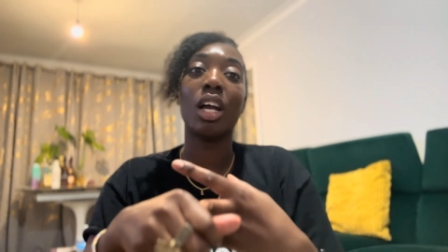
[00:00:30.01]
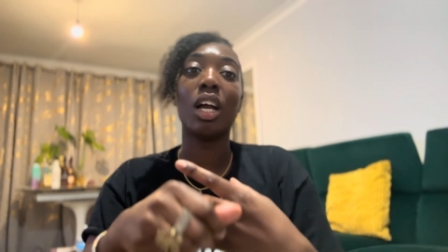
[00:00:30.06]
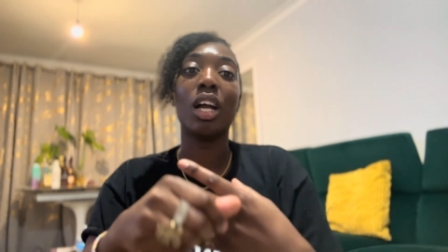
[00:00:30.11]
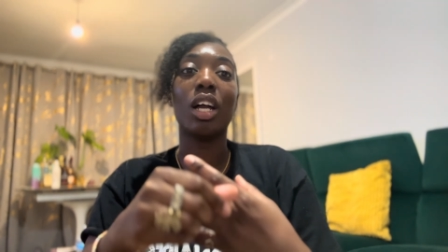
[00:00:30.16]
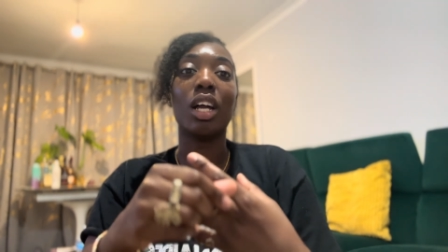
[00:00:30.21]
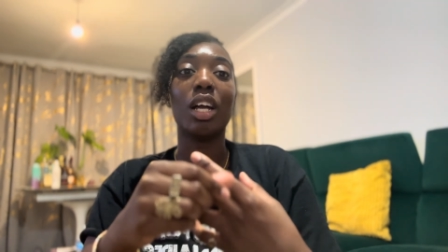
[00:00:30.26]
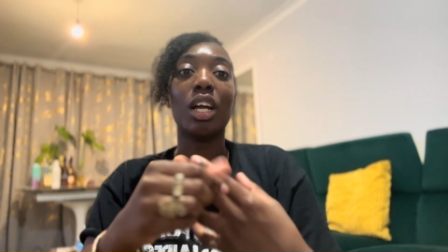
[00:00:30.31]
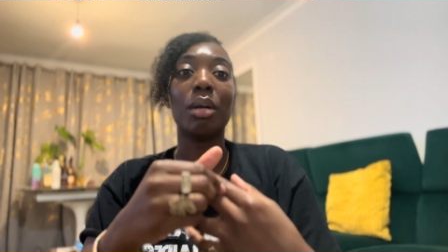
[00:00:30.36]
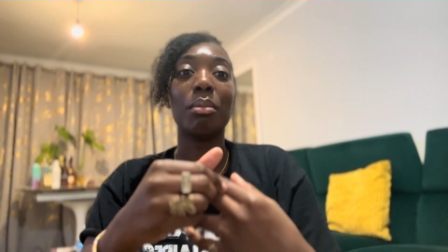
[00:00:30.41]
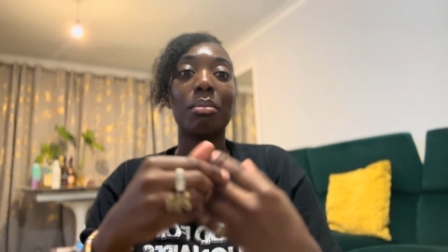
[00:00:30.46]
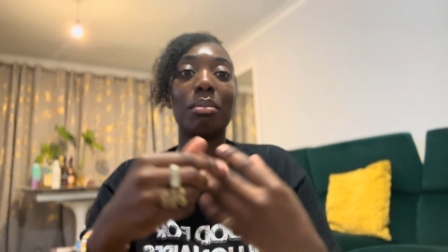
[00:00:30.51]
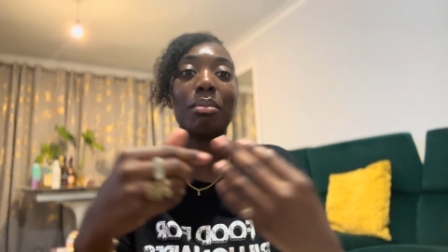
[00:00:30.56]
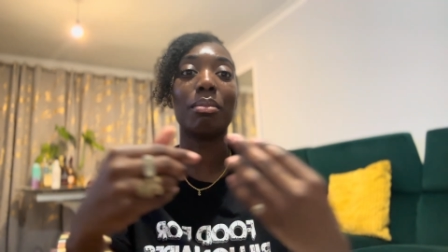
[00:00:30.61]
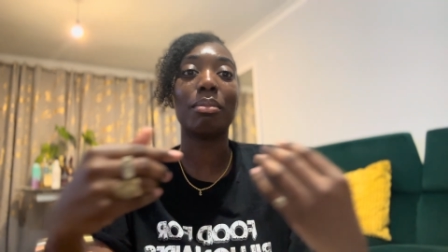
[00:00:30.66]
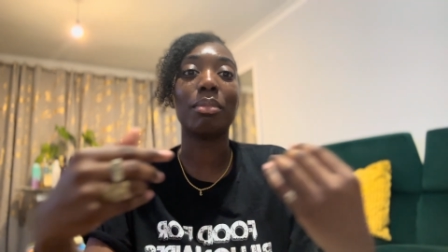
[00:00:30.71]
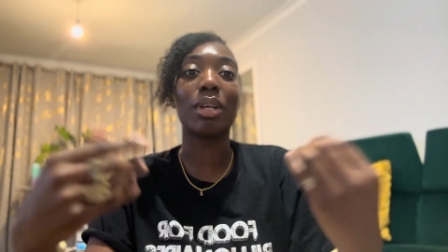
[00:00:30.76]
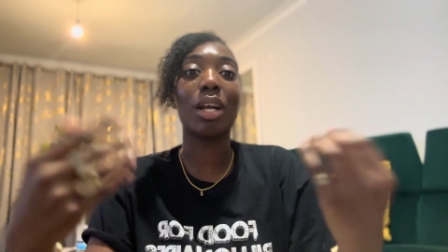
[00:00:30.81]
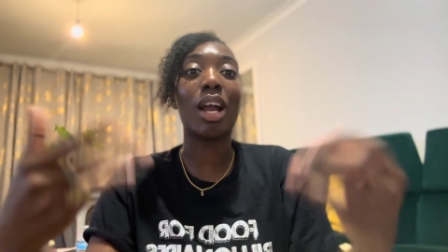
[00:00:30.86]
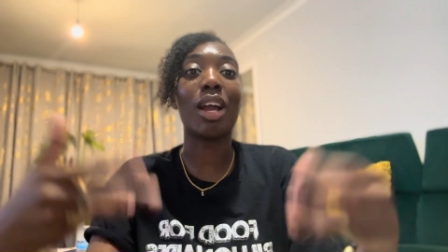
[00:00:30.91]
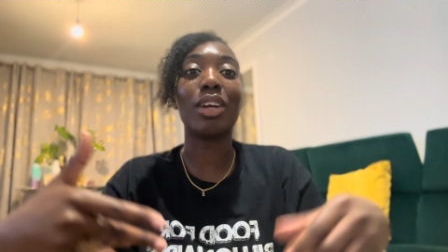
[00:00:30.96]

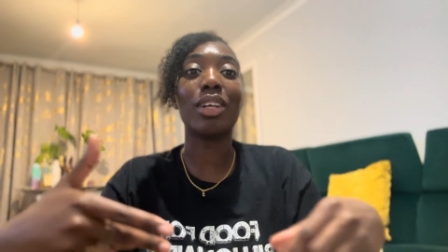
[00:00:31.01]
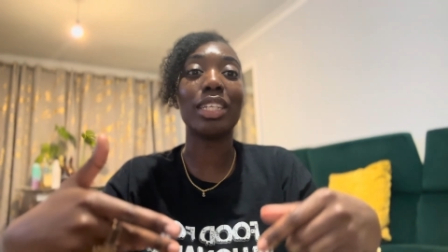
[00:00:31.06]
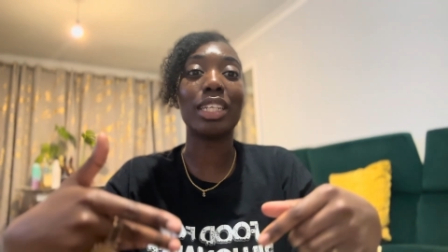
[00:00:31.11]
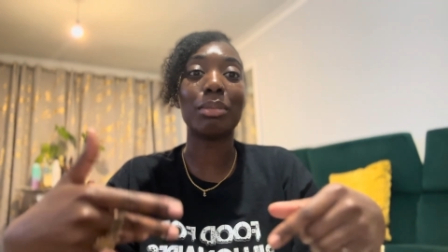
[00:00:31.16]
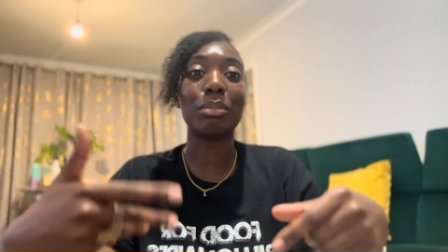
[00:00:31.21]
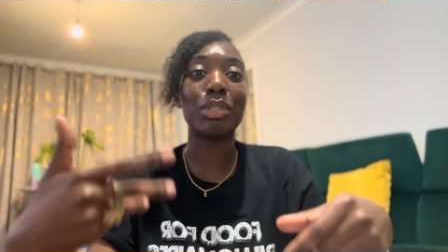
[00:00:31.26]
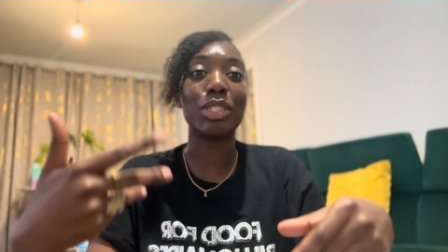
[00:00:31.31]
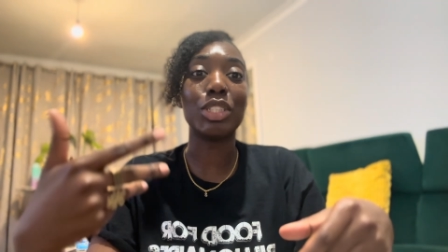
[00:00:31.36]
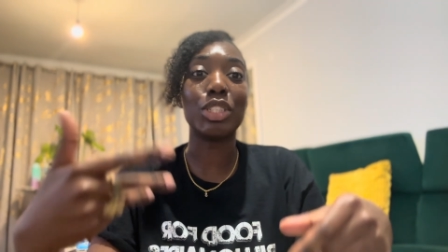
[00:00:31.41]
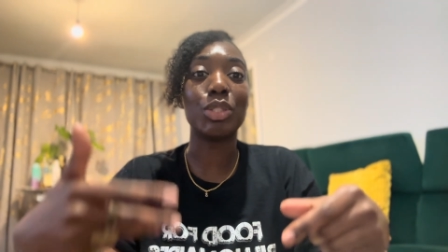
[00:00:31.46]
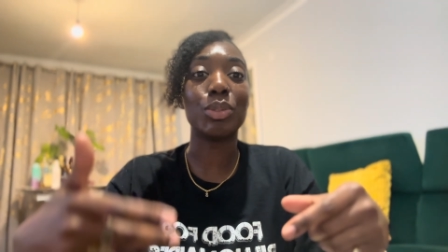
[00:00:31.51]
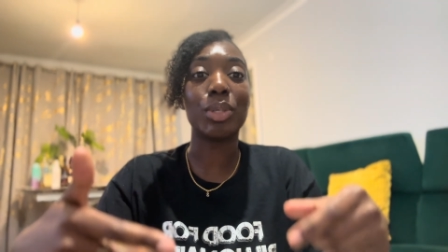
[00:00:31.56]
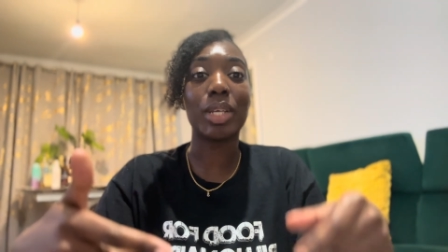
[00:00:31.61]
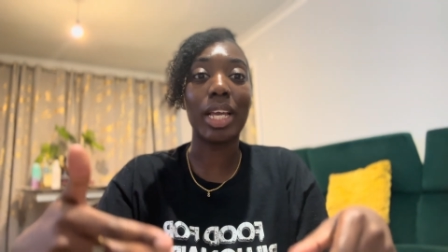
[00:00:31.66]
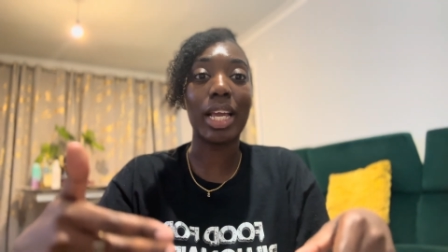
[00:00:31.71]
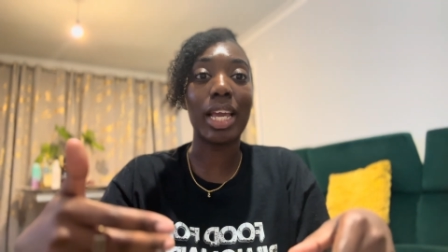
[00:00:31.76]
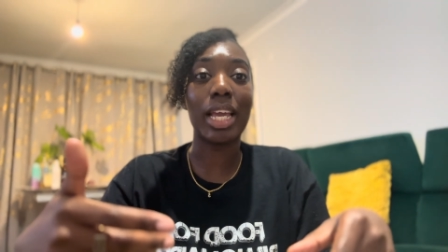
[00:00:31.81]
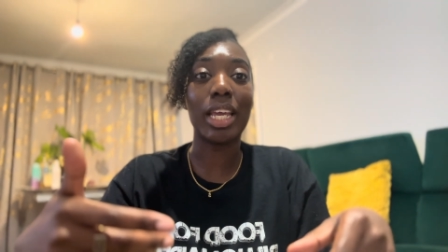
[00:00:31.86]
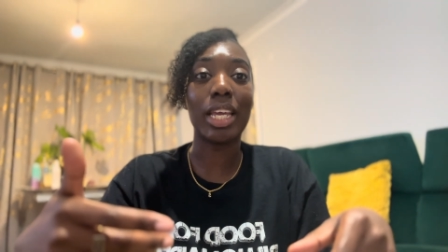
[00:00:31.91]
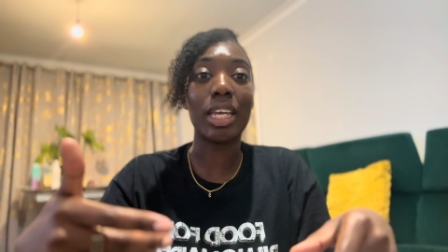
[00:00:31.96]
Currently, I'm in the
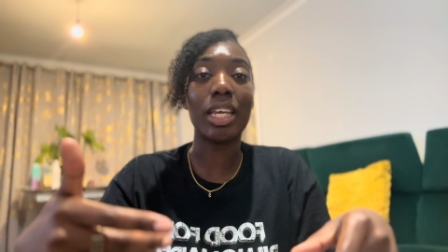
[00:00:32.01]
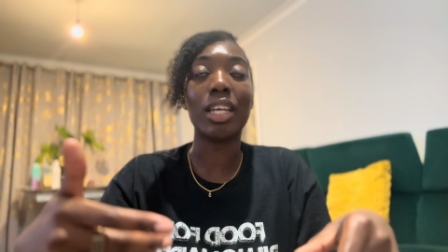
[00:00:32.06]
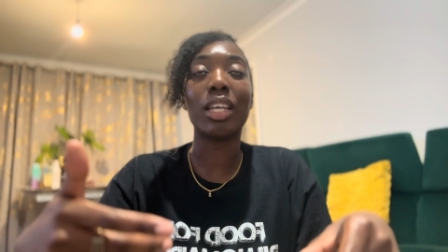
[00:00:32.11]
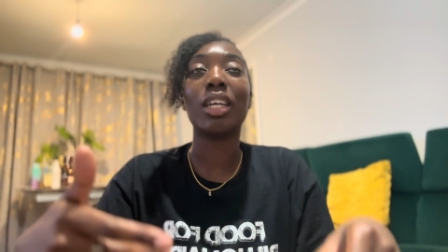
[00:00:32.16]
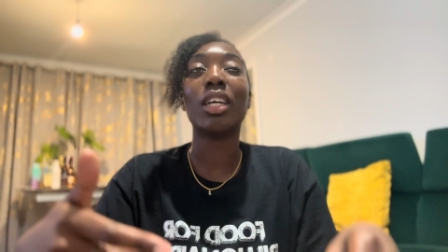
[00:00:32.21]
UK.